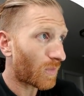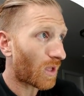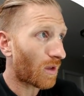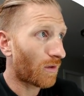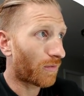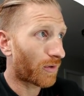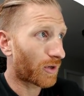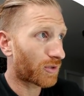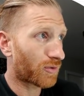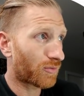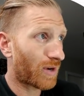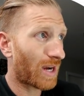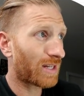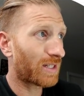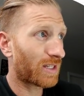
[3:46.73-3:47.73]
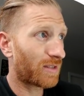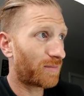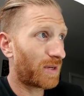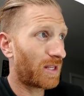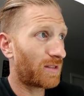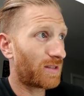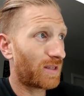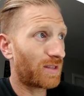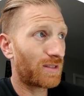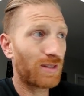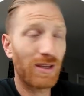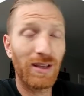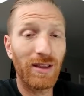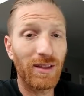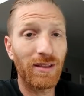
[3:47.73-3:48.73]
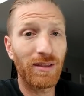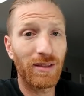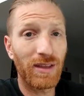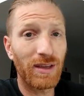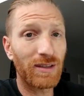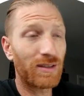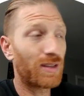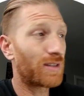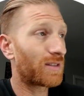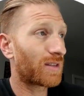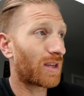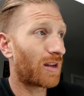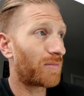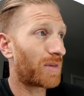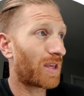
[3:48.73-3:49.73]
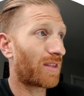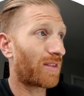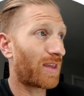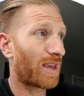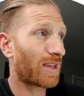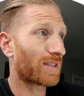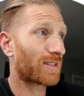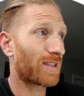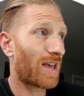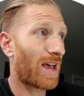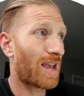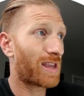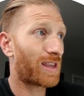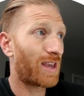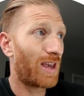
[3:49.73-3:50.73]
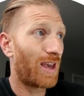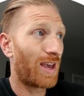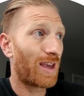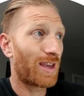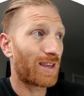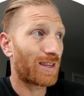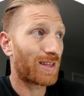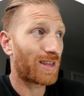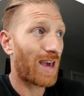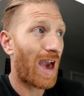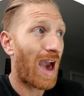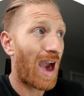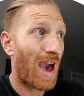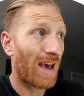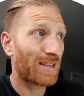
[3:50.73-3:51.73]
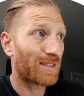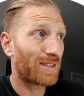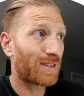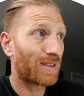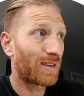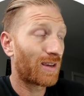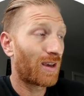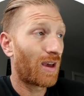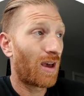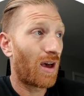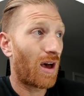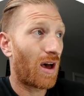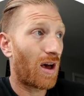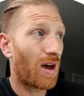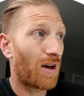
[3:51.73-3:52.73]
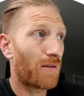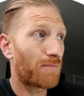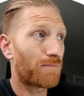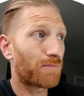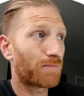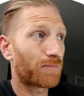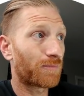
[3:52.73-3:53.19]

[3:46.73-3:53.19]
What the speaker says: for direct expenses, this is going to be things like gas. Yeah,